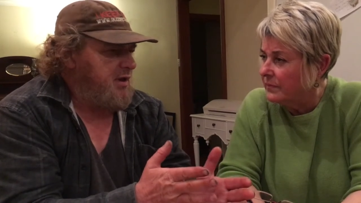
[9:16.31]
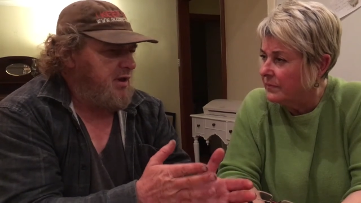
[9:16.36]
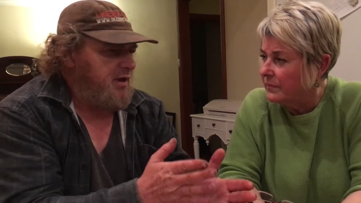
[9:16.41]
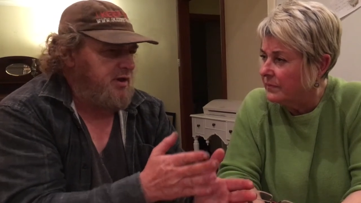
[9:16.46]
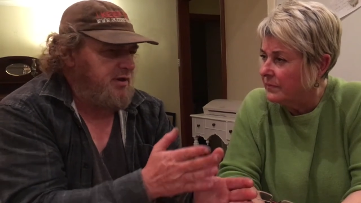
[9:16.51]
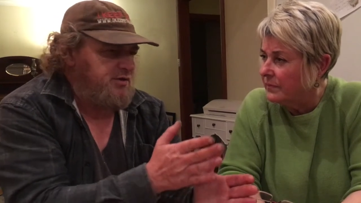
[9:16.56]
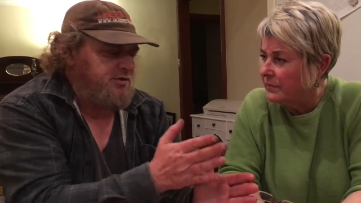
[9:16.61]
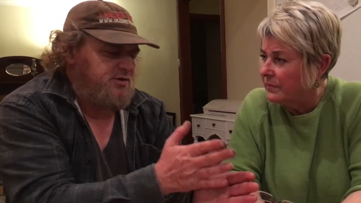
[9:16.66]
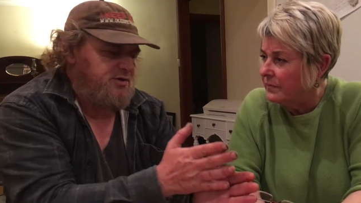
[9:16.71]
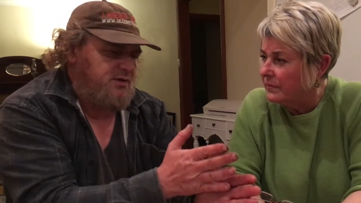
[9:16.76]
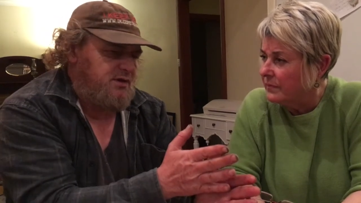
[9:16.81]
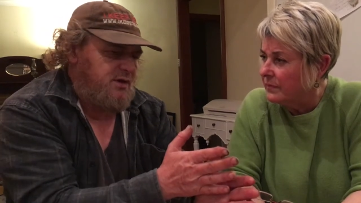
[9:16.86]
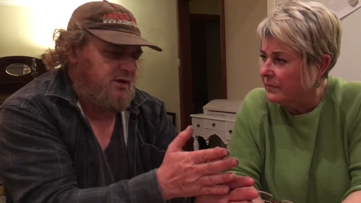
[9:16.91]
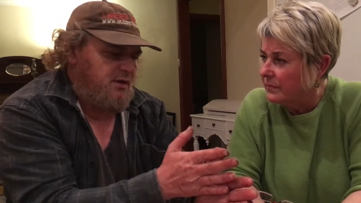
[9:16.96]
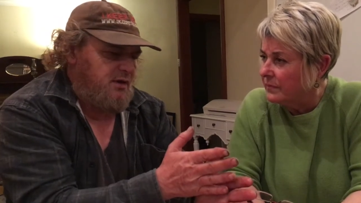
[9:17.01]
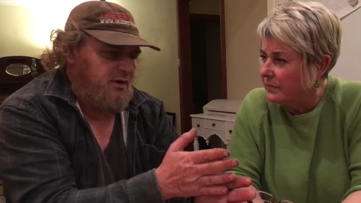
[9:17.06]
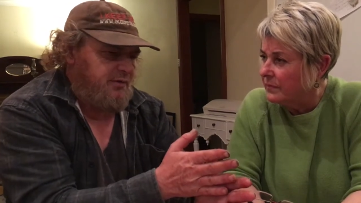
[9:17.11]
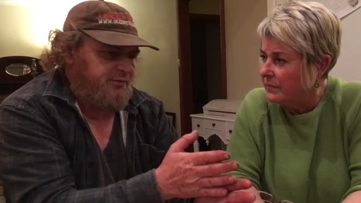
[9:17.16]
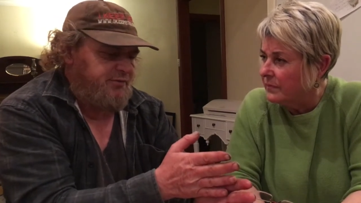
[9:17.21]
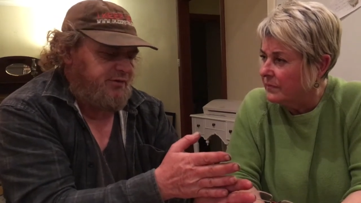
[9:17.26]
Speaker 1: each
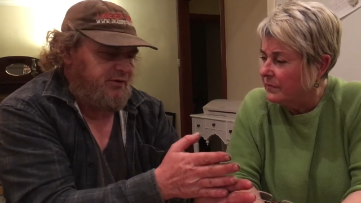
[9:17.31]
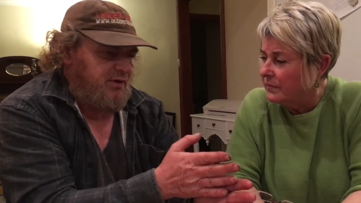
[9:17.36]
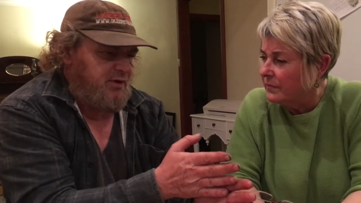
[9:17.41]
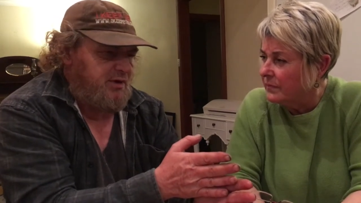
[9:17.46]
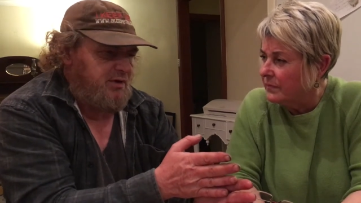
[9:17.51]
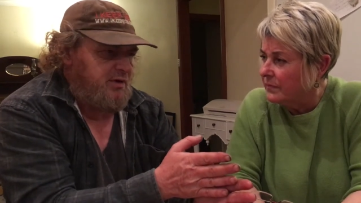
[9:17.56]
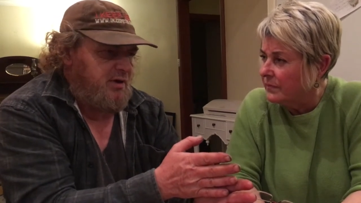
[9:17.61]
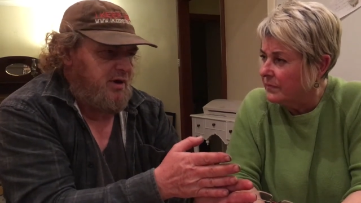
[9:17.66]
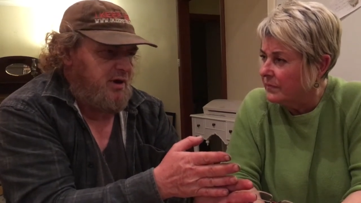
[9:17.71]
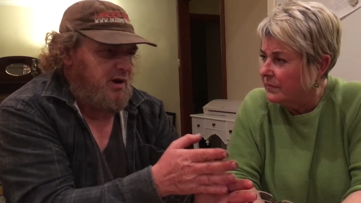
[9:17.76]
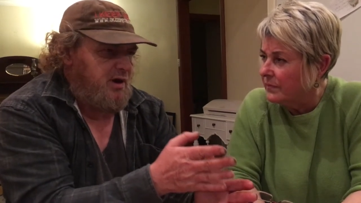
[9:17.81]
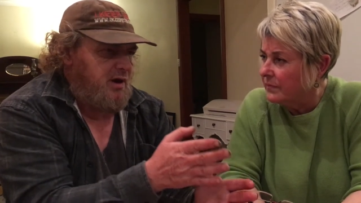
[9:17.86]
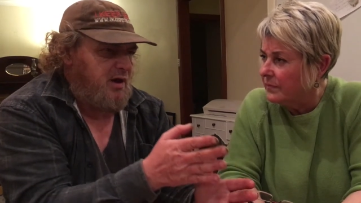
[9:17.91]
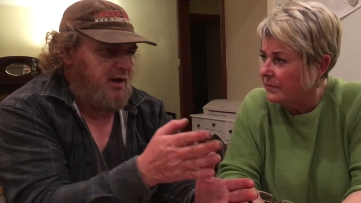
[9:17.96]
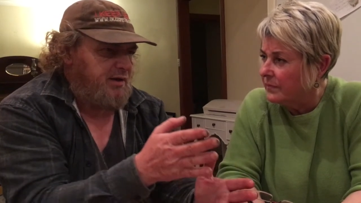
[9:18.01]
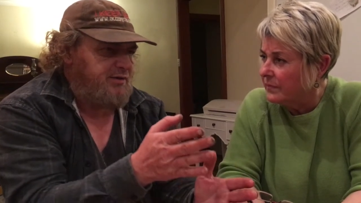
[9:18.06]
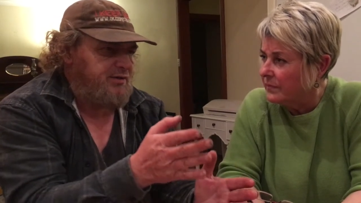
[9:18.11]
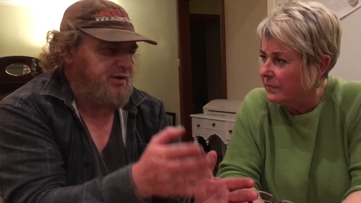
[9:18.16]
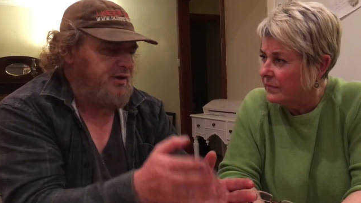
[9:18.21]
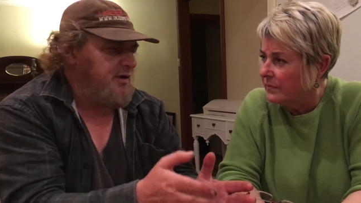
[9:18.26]
year I've seen
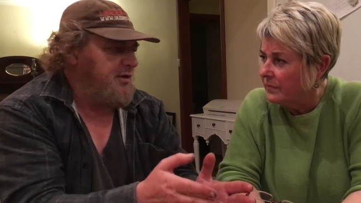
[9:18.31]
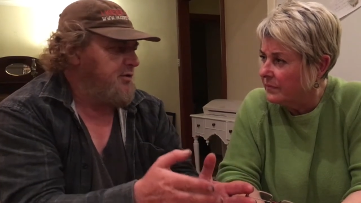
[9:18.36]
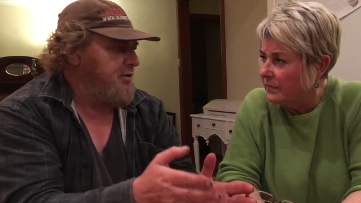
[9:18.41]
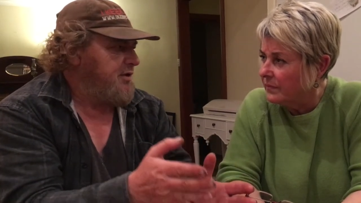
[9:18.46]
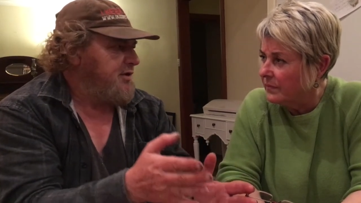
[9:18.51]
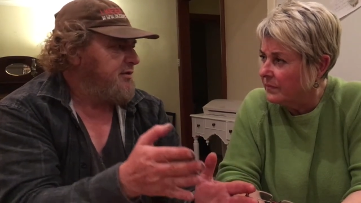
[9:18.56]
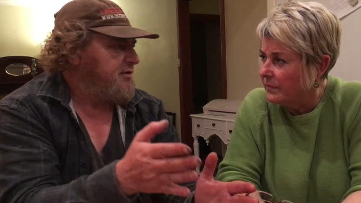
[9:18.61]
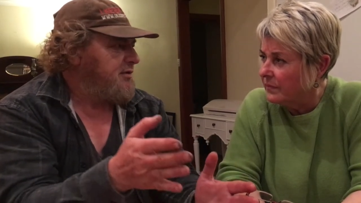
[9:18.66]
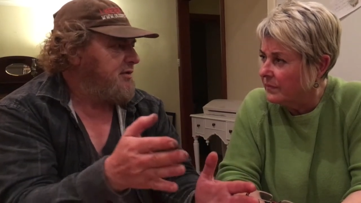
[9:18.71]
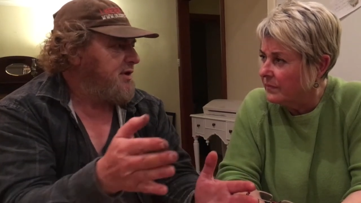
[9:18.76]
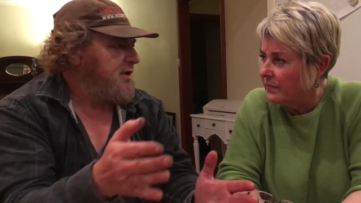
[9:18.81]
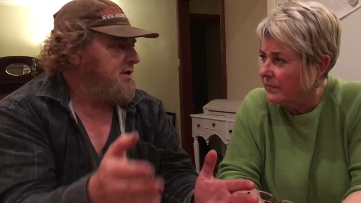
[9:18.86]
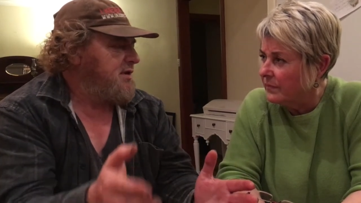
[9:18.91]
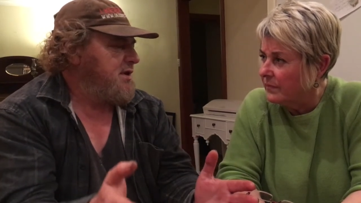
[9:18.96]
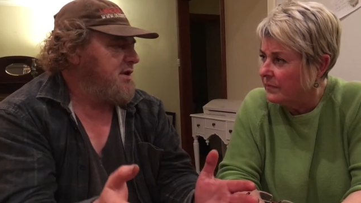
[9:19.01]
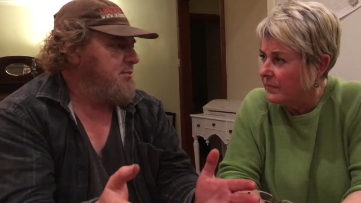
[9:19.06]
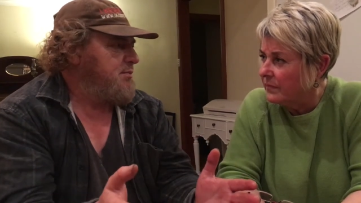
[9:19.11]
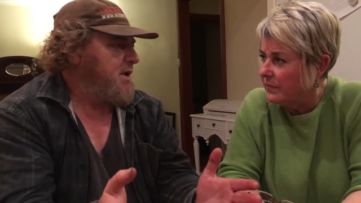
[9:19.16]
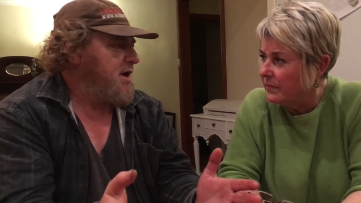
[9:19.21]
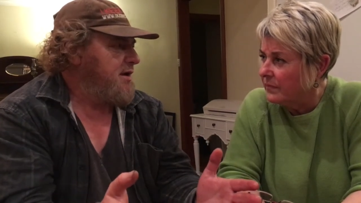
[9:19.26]
a decrease in
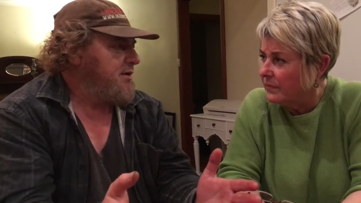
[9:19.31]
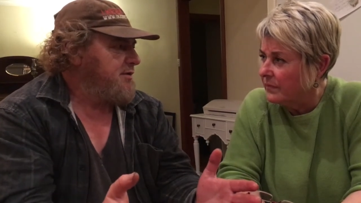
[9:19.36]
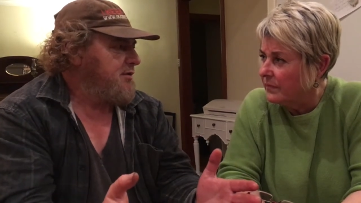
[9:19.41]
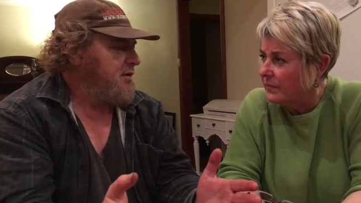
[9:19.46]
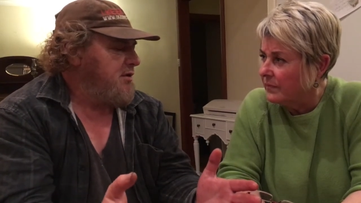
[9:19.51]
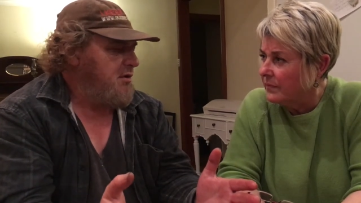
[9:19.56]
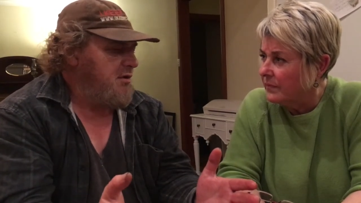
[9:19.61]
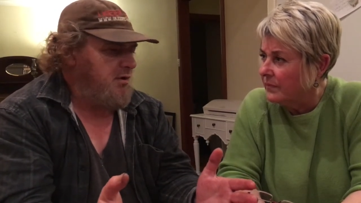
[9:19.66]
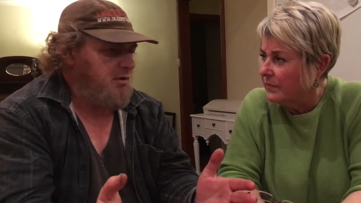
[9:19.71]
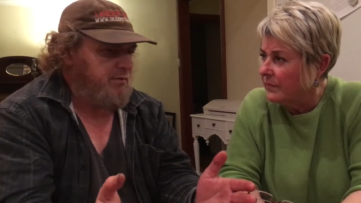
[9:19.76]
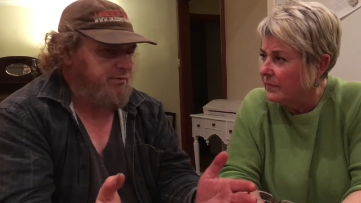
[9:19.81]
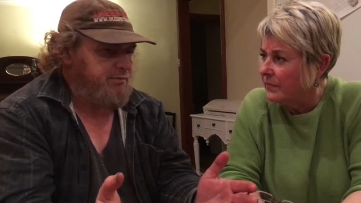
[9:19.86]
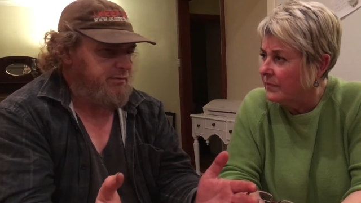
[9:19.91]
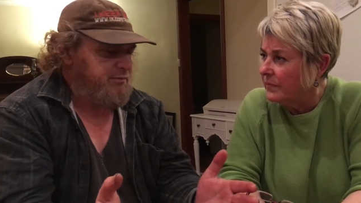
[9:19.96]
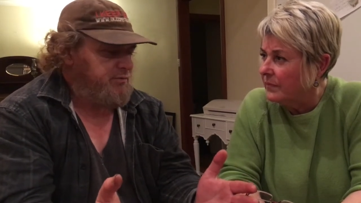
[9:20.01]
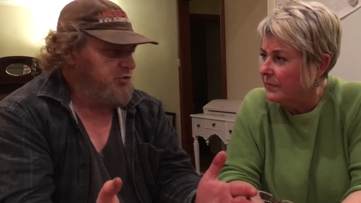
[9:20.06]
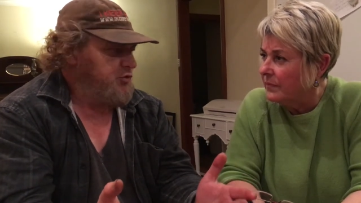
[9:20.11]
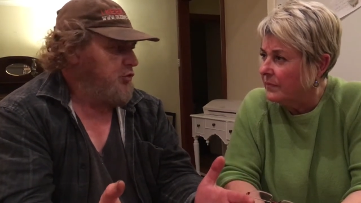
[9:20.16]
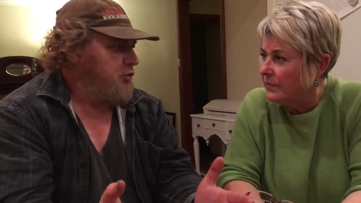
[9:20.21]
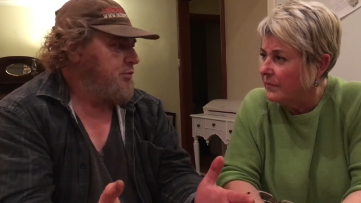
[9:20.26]
the amount of
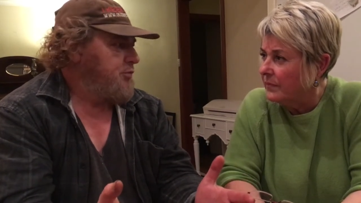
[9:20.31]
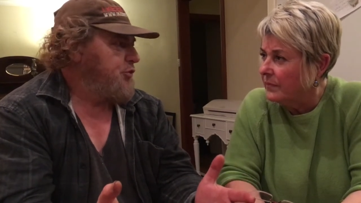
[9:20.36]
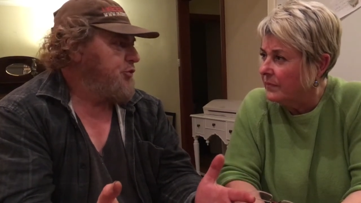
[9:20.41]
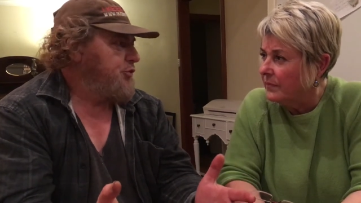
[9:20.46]
chalk